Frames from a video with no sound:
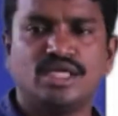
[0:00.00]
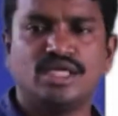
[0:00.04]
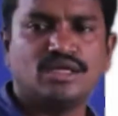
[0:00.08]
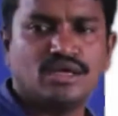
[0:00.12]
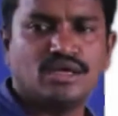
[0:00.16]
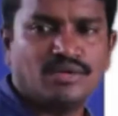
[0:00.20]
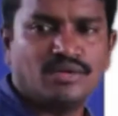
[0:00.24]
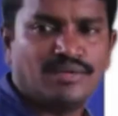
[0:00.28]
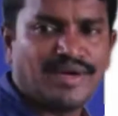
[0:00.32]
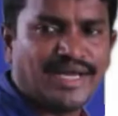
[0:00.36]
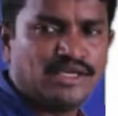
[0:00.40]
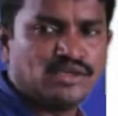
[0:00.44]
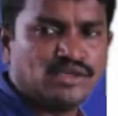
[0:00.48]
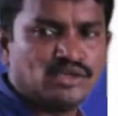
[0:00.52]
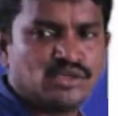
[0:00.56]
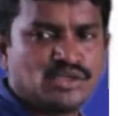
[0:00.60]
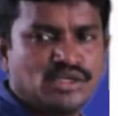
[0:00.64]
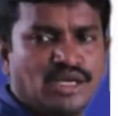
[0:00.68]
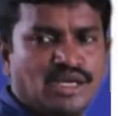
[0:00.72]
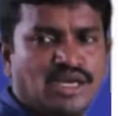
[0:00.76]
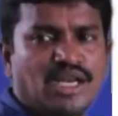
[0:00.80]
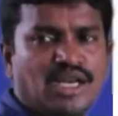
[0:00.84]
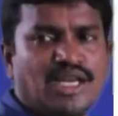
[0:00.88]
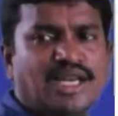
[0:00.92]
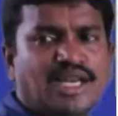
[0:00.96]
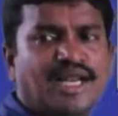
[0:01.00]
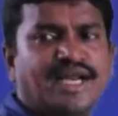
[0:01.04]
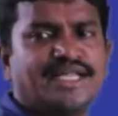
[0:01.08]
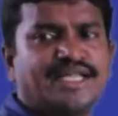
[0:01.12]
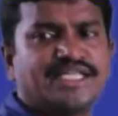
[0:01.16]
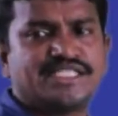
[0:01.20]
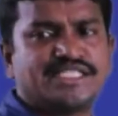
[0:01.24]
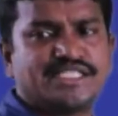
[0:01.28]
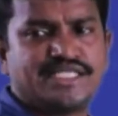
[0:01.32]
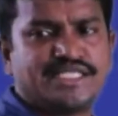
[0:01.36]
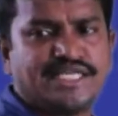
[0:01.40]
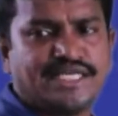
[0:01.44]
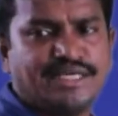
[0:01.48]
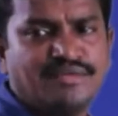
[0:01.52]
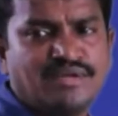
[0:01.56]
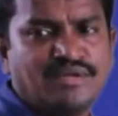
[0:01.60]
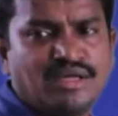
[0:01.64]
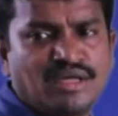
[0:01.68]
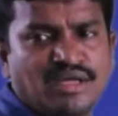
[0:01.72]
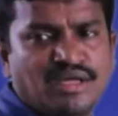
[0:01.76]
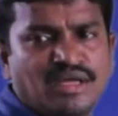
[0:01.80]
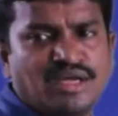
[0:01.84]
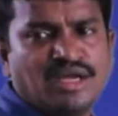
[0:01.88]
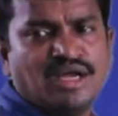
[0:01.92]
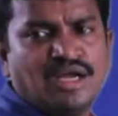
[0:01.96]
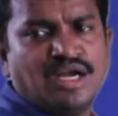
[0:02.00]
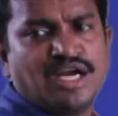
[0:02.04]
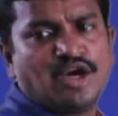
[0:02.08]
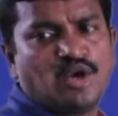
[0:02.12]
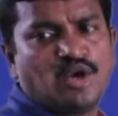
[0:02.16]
values. Let us see now